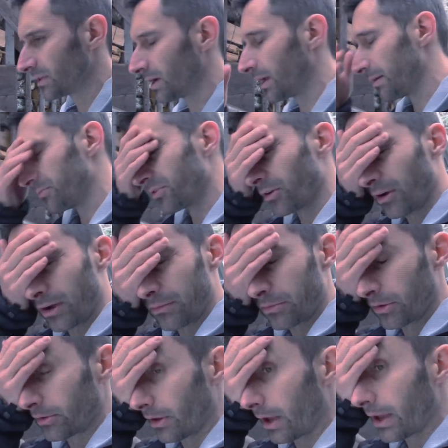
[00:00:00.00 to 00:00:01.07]
I'm sorry, I've
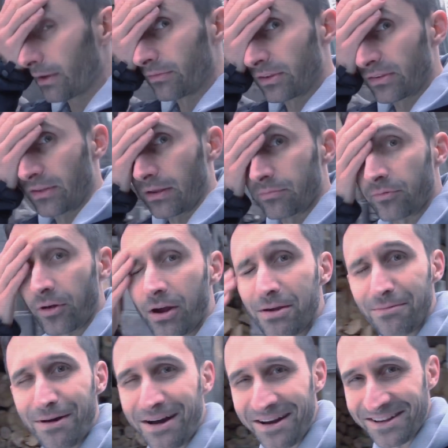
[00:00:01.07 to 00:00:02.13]
just, I haven't slept
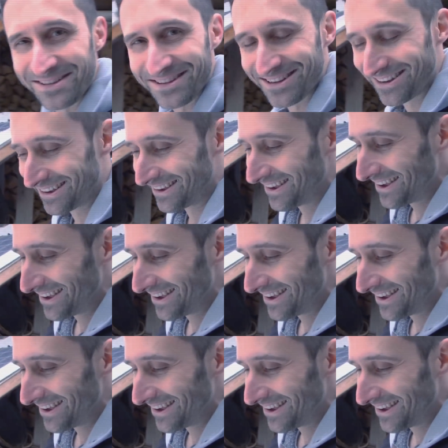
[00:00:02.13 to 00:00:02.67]
very much.